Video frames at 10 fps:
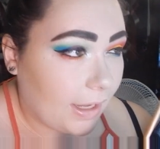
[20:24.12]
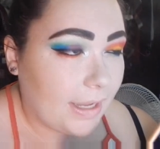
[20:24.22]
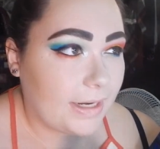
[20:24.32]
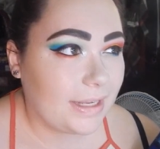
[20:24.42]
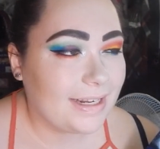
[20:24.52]

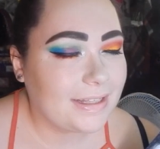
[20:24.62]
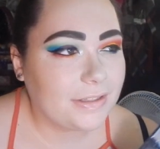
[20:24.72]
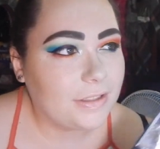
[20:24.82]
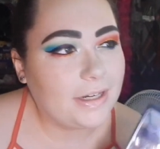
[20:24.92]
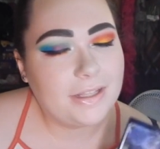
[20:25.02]
And
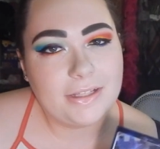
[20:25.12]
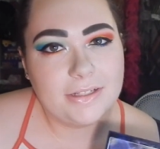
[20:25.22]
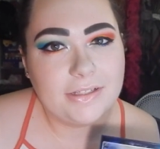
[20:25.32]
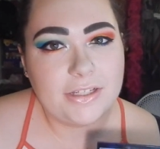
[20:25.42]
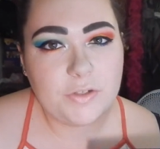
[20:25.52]
in
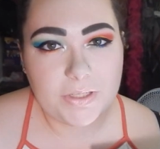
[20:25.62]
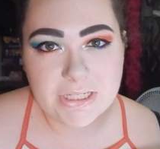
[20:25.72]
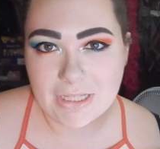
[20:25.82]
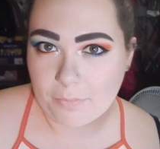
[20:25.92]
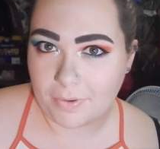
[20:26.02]
a
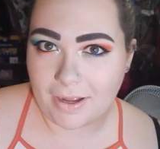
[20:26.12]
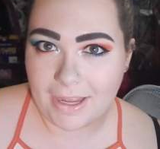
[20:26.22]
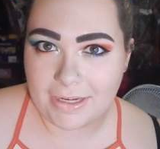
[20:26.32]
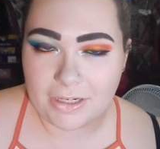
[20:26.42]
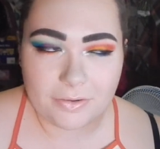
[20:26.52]
situation like
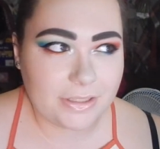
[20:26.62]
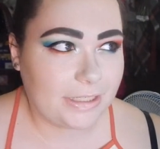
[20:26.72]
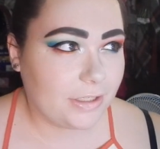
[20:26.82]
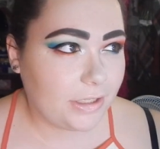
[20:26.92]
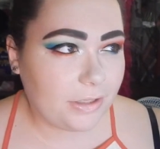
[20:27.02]
Pride, you know, it's
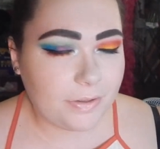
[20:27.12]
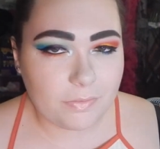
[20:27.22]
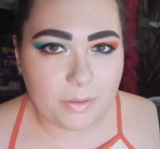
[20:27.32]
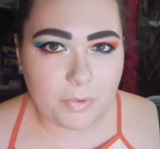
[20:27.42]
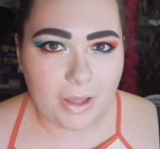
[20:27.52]
like you're doing
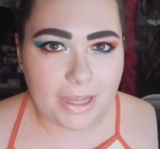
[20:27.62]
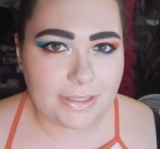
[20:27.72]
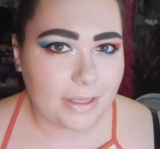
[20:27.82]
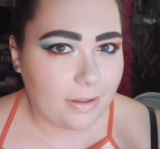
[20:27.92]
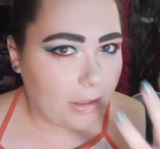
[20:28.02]
rainbow
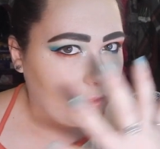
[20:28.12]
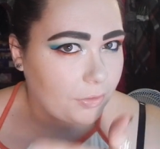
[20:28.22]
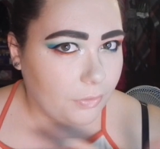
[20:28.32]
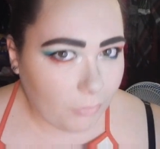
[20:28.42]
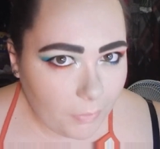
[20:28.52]
eyes,
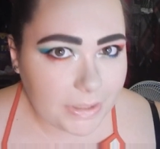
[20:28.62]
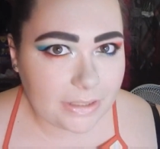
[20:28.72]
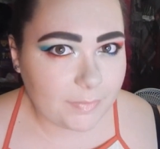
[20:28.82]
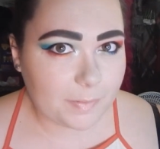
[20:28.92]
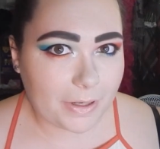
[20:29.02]
throw in
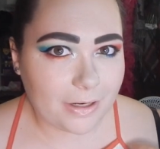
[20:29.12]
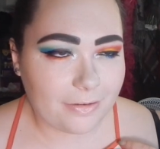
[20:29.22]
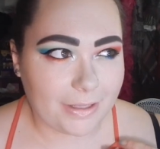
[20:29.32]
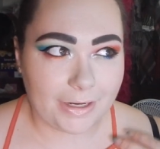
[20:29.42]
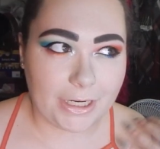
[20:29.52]
some
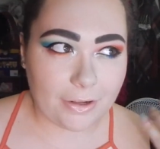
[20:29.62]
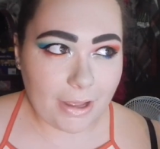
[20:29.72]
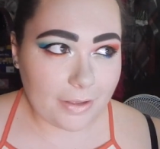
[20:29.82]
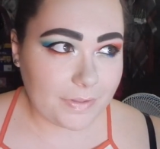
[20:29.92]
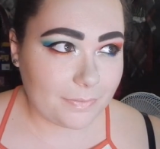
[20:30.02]
sparkle there, you know,
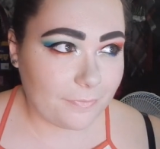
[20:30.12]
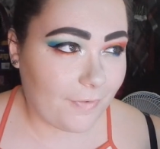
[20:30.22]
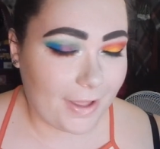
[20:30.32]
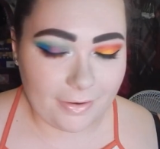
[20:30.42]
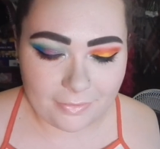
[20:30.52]
have some
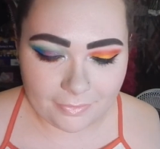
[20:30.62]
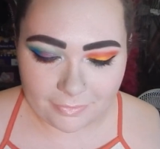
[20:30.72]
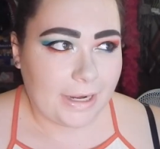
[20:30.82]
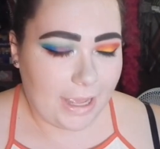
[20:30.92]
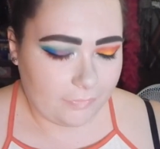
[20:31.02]
fun.
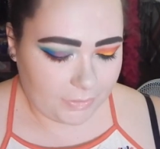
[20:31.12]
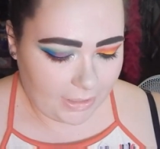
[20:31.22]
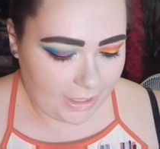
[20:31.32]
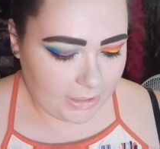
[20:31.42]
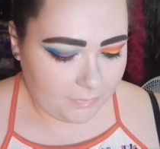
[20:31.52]
After
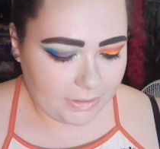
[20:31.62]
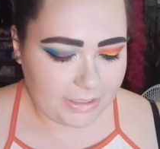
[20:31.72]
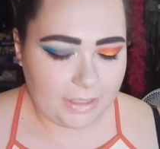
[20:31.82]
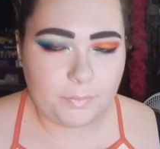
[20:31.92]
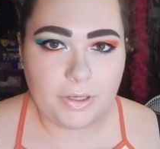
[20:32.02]
that, you want
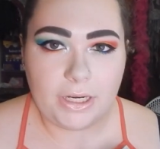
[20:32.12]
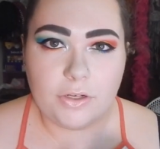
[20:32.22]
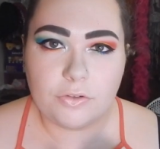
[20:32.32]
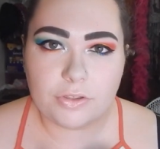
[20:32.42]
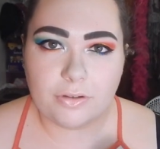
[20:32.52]
to take a pretty
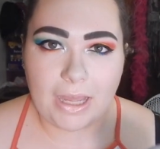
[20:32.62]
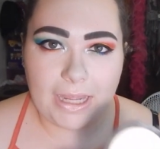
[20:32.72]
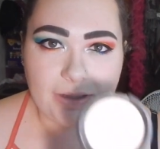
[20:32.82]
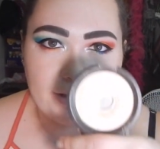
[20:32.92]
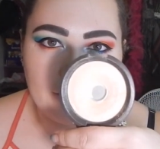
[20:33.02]
neutral
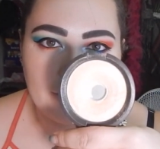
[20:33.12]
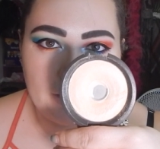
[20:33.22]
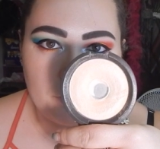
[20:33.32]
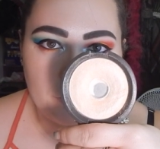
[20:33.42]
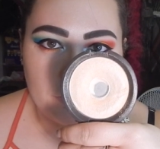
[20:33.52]
highlighter
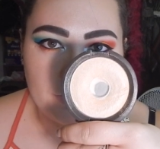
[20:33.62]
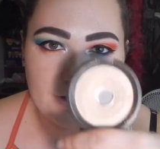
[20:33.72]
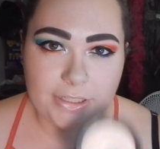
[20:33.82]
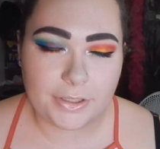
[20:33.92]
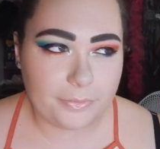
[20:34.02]
like
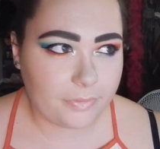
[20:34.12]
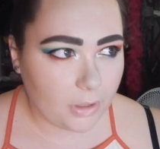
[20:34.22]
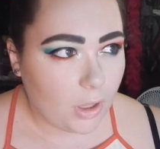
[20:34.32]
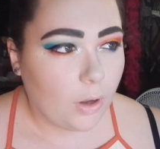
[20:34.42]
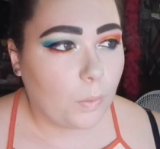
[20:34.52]
Moonstone
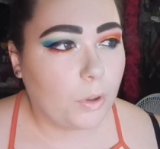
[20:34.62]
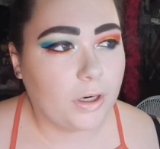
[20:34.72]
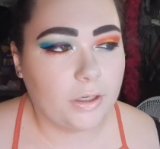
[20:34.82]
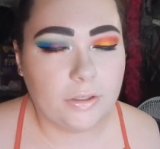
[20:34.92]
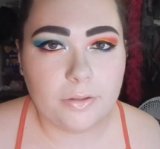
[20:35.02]

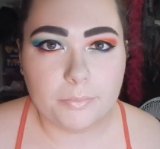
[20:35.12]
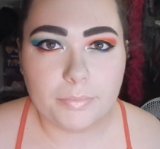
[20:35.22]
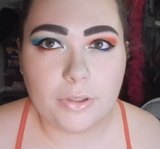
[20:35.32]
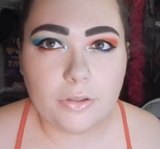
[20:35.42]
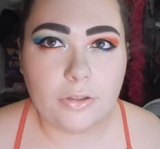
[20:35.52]
or
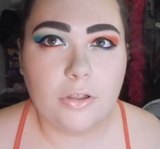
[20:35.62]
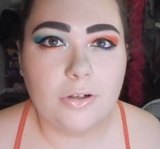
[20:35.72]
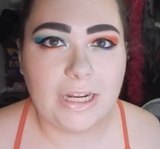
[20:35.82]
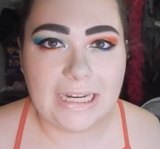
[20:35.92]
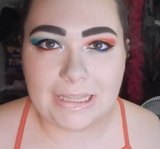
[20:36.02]
Pearl
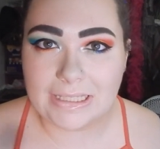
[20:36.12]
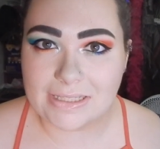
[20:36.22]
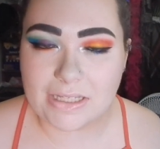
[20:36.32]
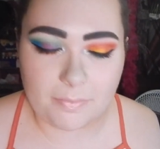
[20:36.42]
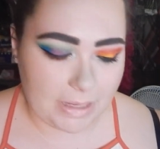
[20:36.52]
or anything
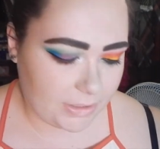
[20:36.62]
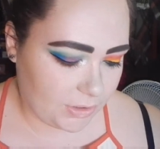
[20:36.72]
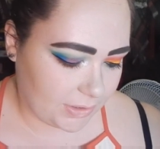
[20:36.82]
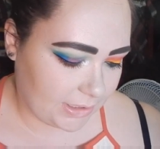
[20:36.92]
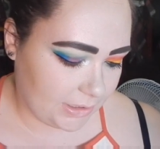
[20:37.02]
that's going to match
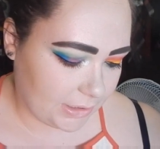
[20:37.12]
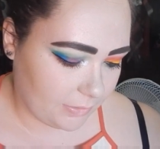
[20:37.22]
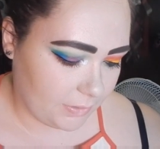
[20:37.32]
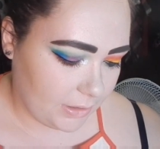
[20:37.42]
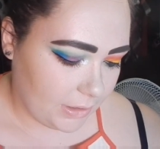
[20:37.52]
your skin
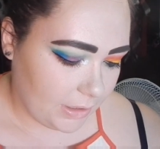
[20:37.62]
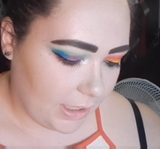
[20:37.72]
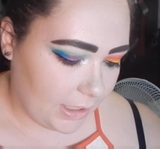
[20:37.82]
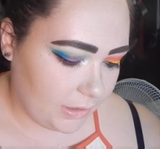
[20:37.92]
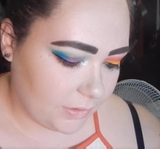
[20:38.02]
tone,
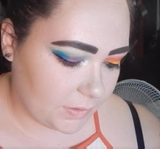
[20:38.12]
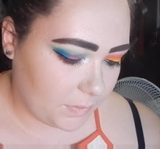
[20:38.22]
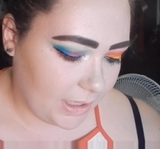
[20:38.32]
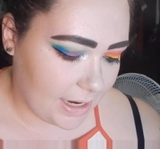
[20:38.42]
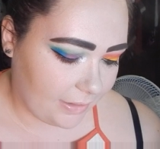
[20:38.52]
and you just
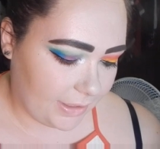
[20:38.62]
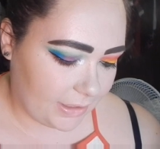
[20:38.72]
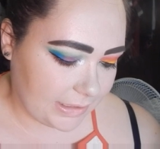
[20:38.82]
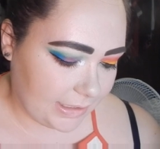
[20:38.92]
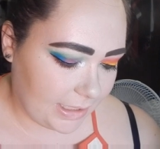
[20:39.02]
want to highlight,
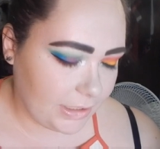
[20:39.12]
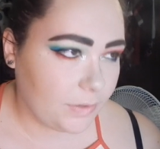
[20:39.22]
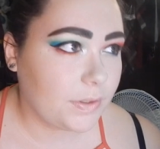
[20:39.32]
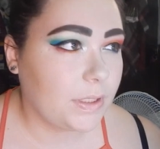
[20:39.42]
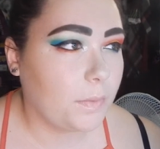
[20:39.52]
because again,
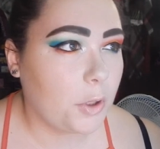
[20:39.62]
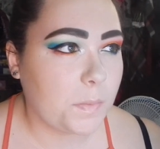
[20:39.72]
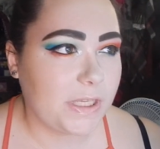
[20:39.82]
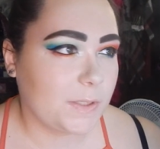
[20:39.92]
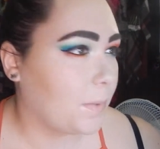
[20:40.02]
you still want to
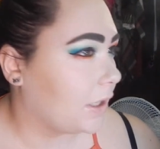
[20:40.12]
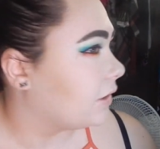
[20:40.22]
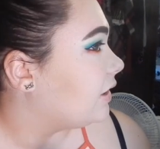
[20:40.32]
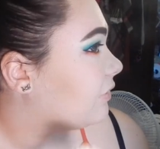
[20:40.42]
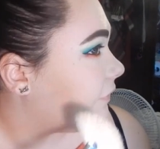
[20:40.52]
be
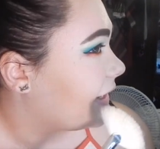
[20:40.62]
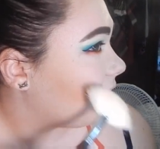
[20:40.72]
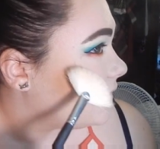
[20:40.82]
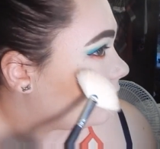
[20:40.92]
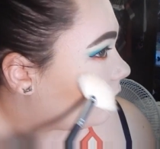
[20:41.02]
sparkly and
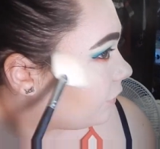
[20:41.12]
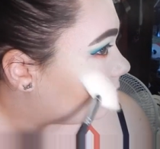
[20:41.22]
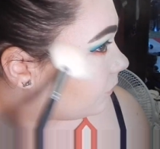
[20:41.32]
festive.